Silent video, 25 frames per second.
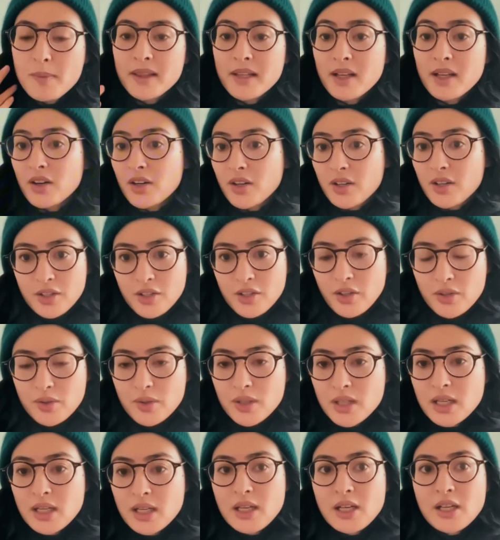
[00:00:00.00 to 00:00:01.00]
that are, you know,
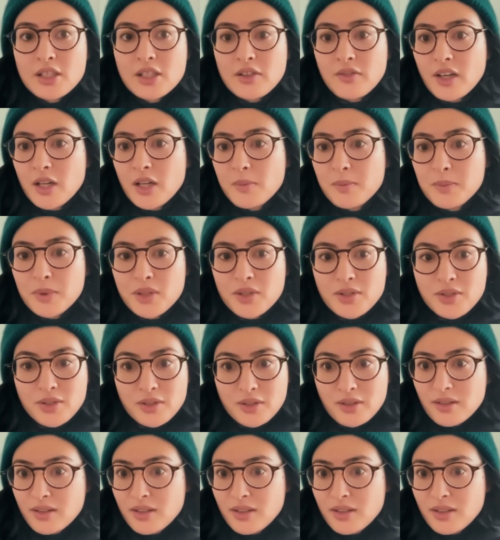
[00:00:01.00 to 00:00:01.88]
developers,